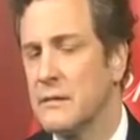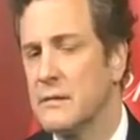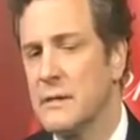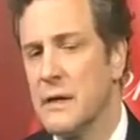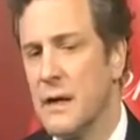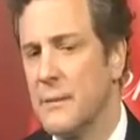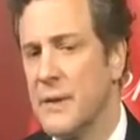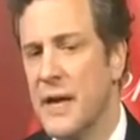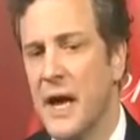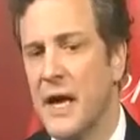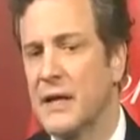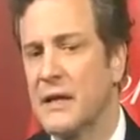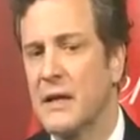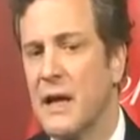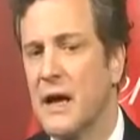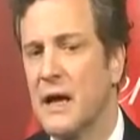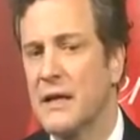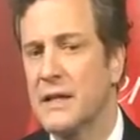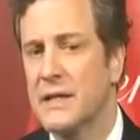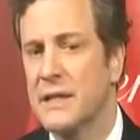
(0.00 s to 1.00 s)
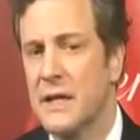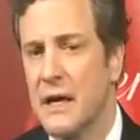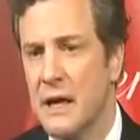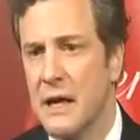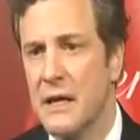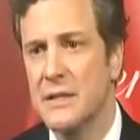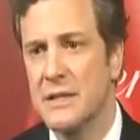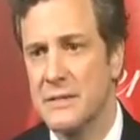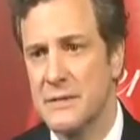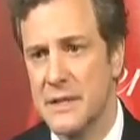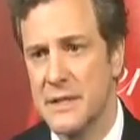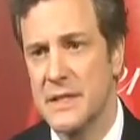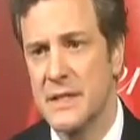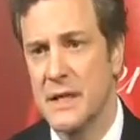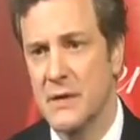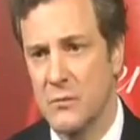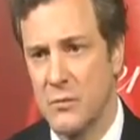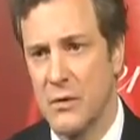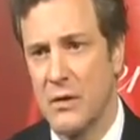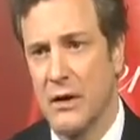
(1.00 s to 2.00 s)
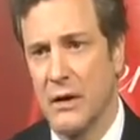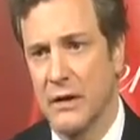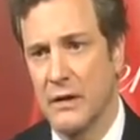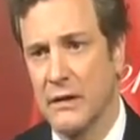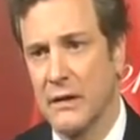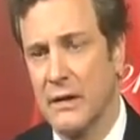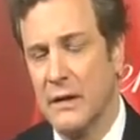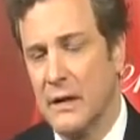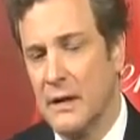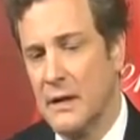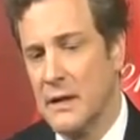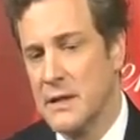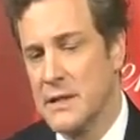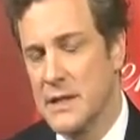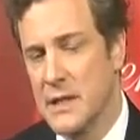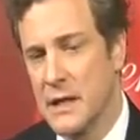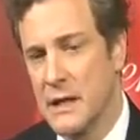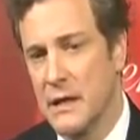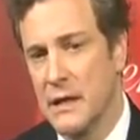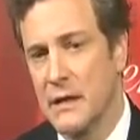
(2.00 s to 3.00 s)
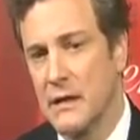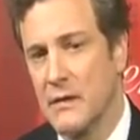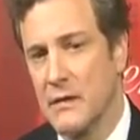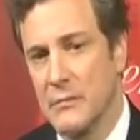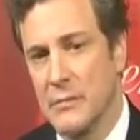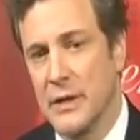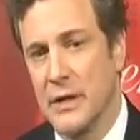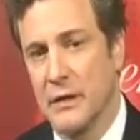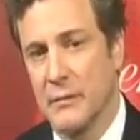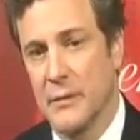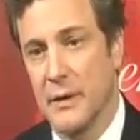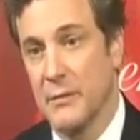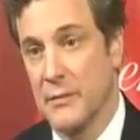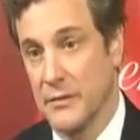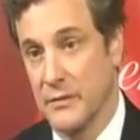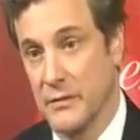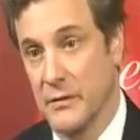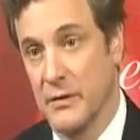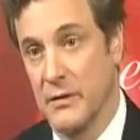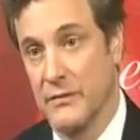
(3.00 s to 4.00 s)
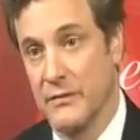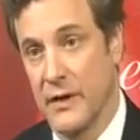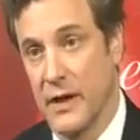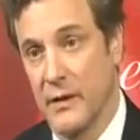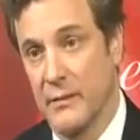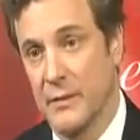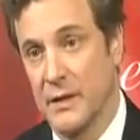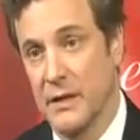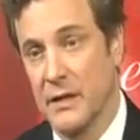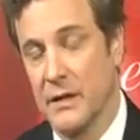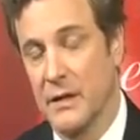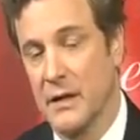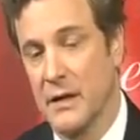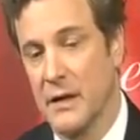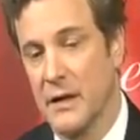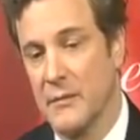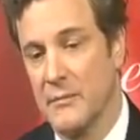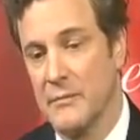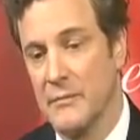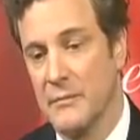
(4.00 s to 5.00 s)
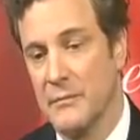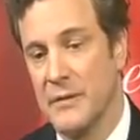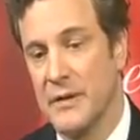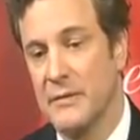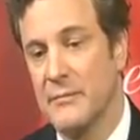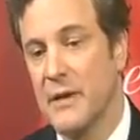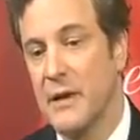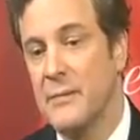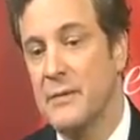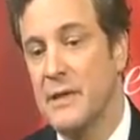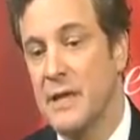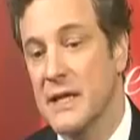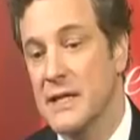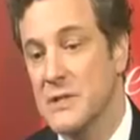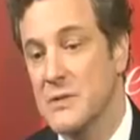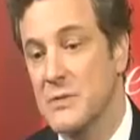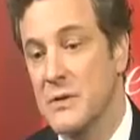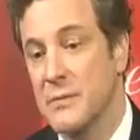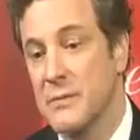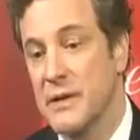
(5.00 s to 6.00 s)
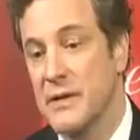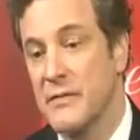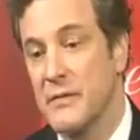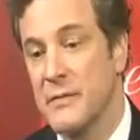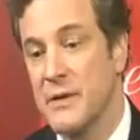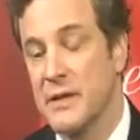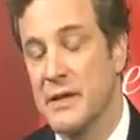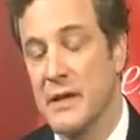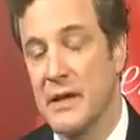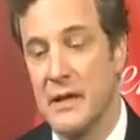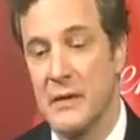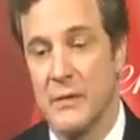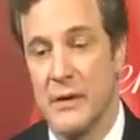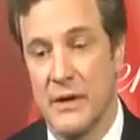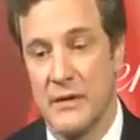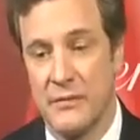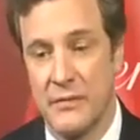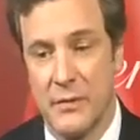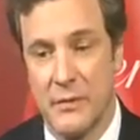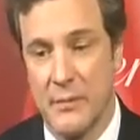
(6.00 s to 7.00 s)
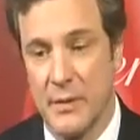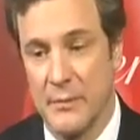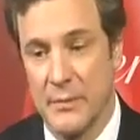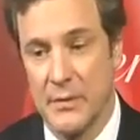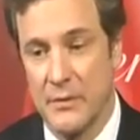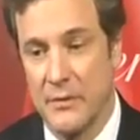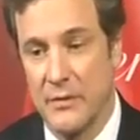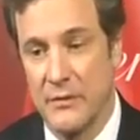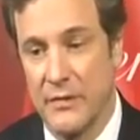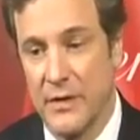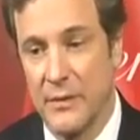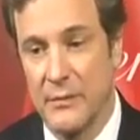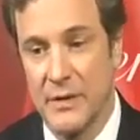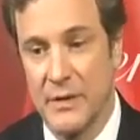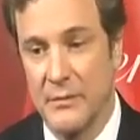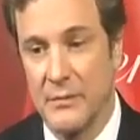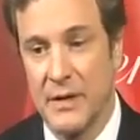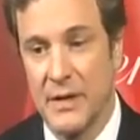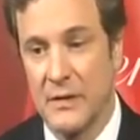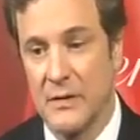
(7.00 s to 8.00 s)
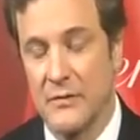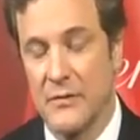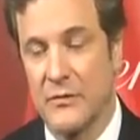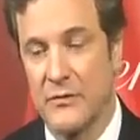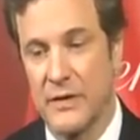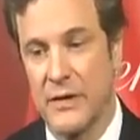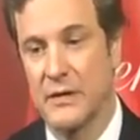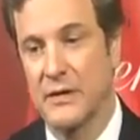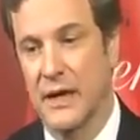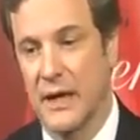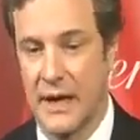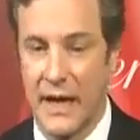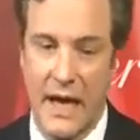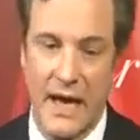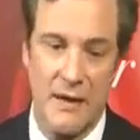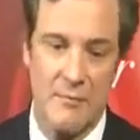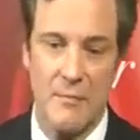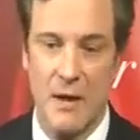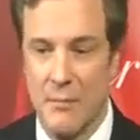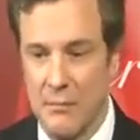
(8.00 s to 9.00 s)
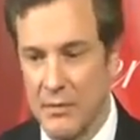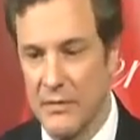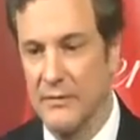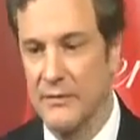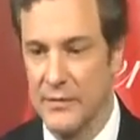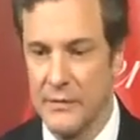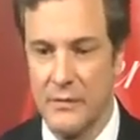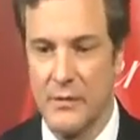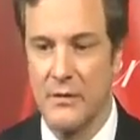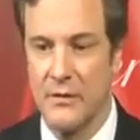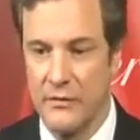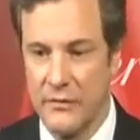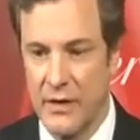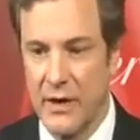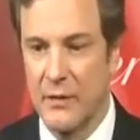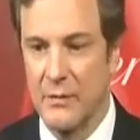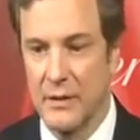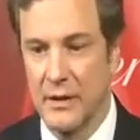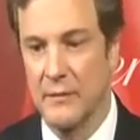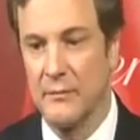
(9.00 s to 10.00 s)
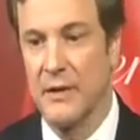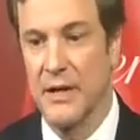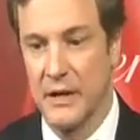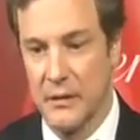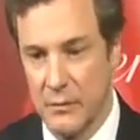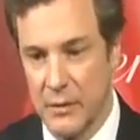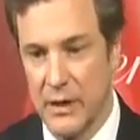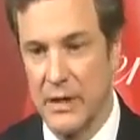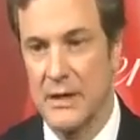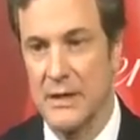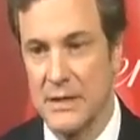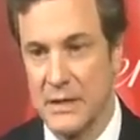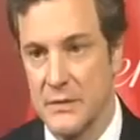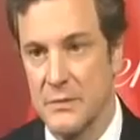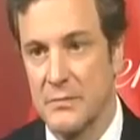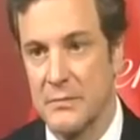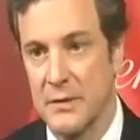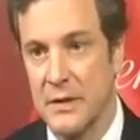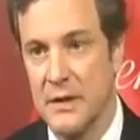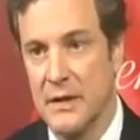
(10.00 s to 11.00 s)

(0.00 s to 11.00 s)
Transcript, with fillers: Yeah. I mean, I, I, it's hard to decide what. Certainly not being a member of the royal family, um, but maybe that's all a bit of a myth anyway. If you're a member of the royal family, you may not feel like a member of the royal family. In many ways, you